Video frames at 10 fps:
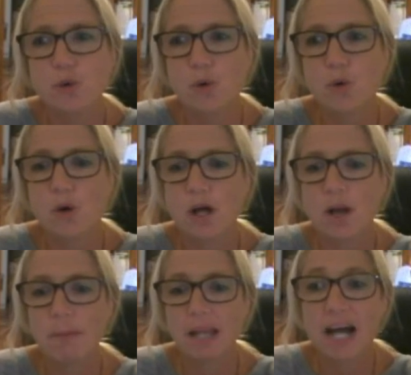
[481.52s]
or
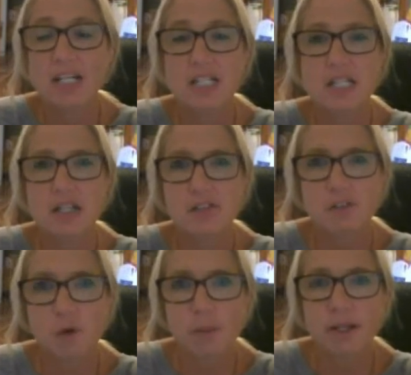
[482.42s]
plaques that are
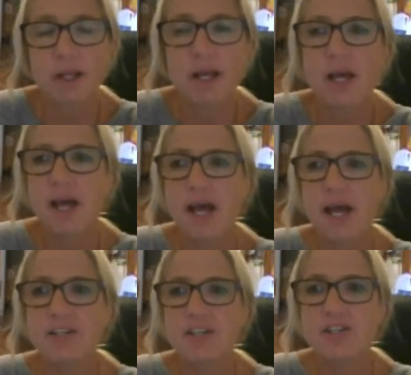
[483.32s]
forming.
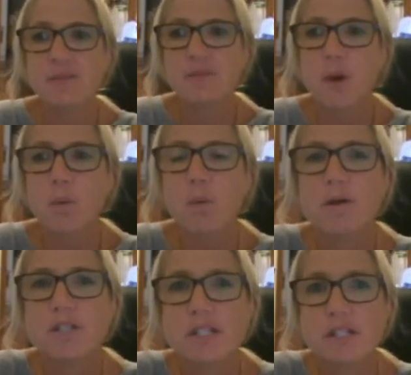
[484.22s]
And
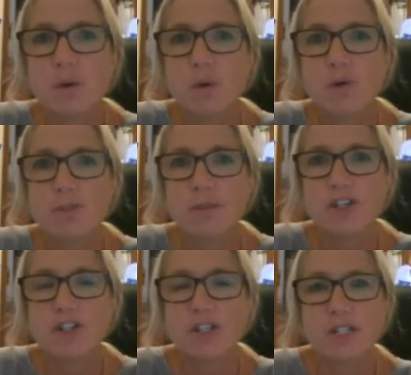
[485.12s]
whilst all
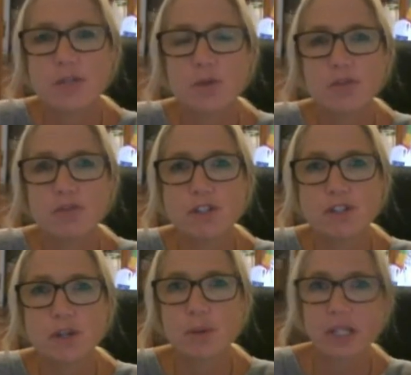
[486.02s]
dementias sort of
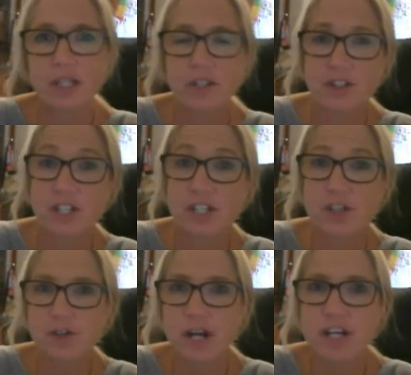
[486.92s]
result in a
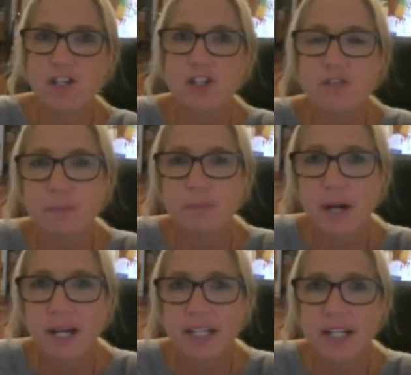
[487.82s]
deterioration of the
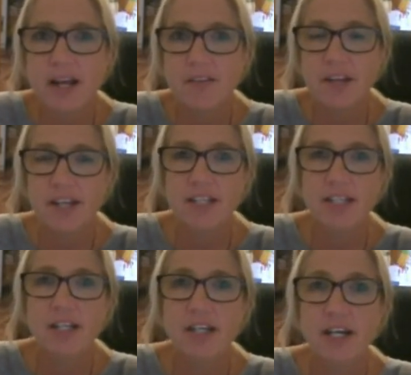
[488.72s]
brain,
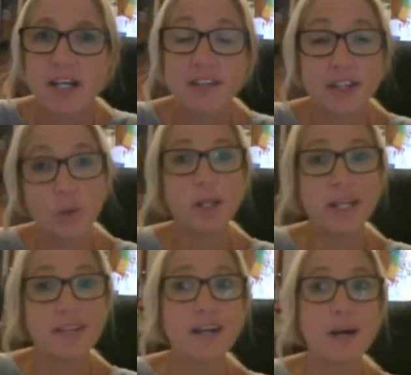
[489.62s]
they all
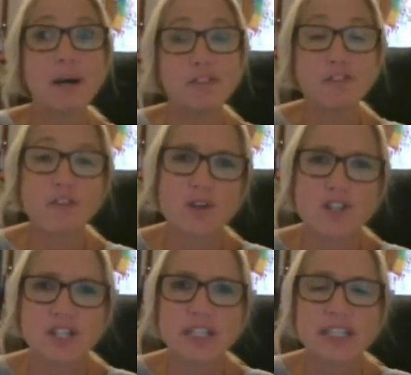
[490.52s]
end up,
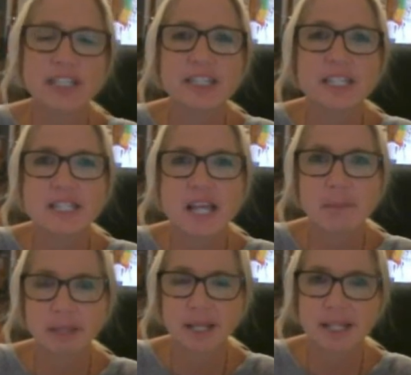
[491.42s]
unfortunately, in the same
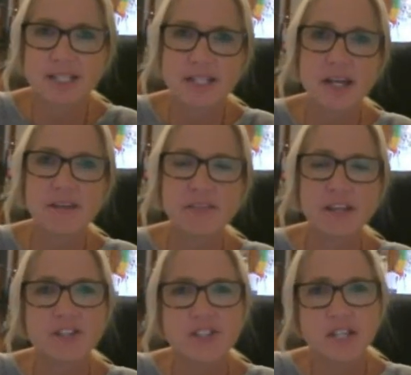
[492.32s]
place. They
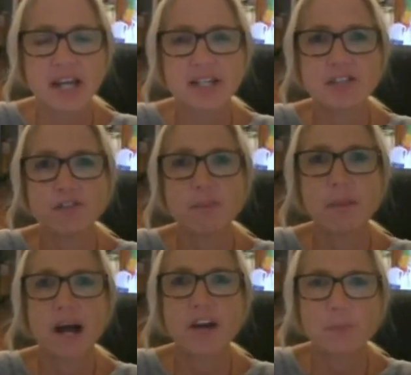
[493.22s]
just take different
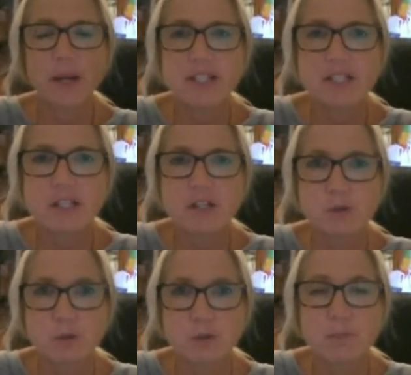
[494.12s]
pathways
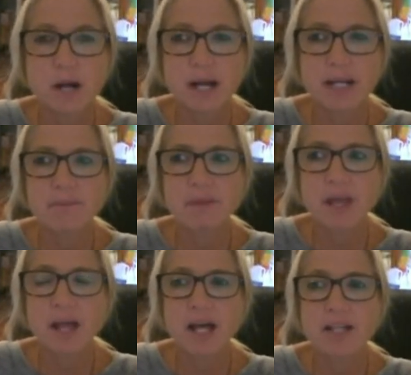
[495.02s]
through the brain
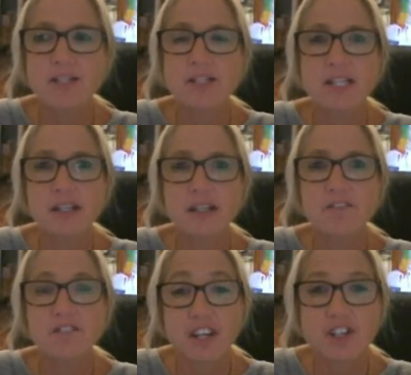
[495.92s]
until
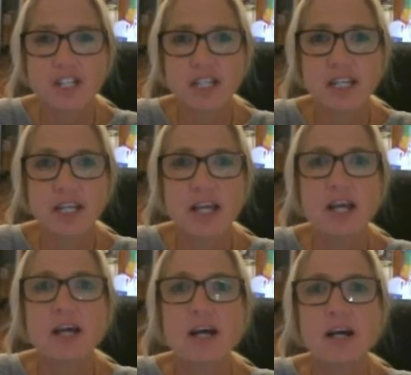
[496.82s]
eventually
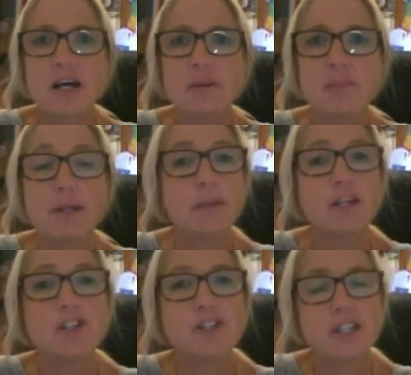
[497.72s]
pretty
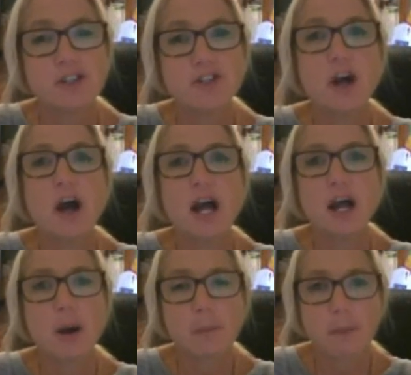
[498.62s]
much the
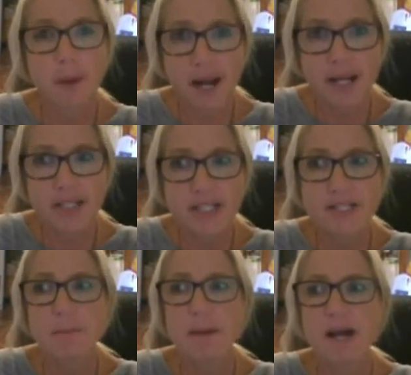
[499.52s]
entire brain is
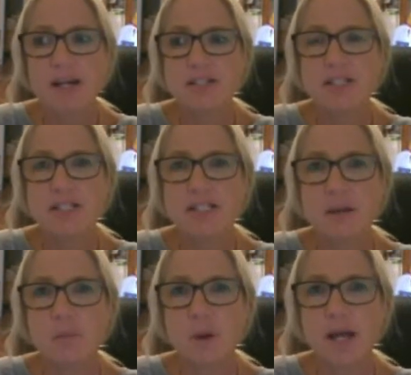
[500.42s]
impacted in
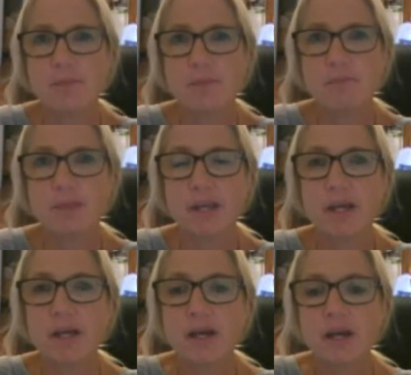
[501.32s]
some way.
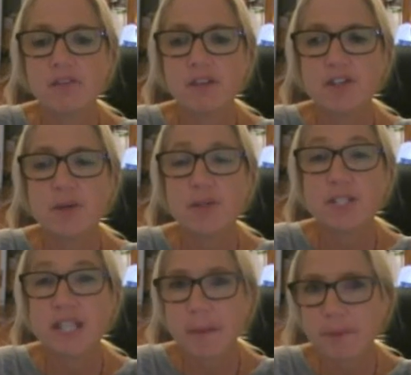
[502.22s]

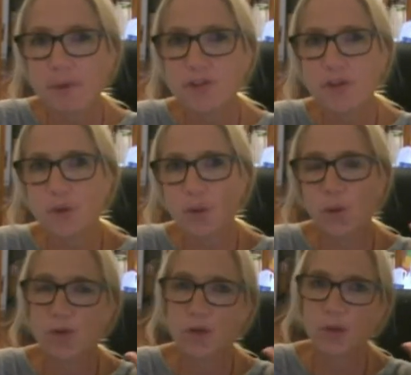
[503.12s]
Frontotemporal, so you
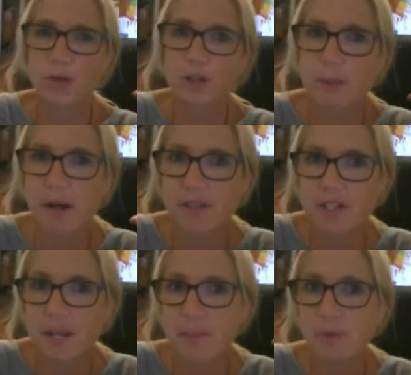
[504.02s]
also hear about the
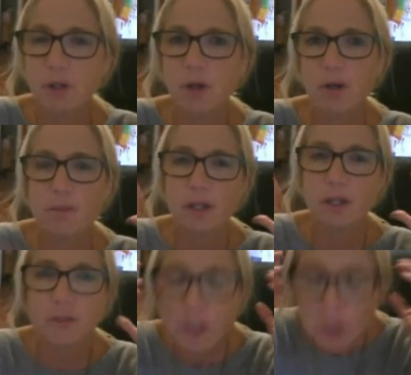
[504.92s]
temporal lobe,
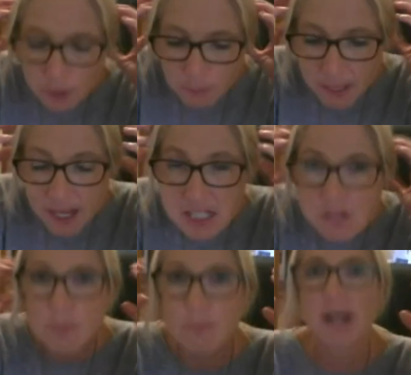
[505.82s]
the parts
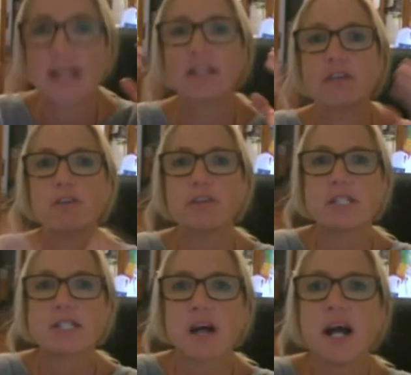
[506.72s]
of the brain that are on the
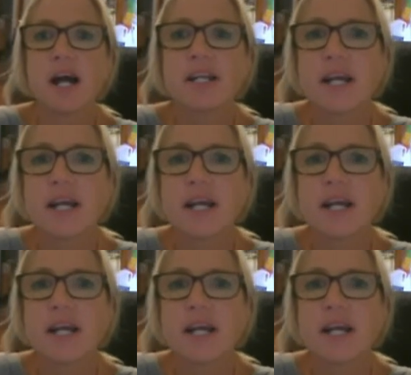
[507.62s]
side,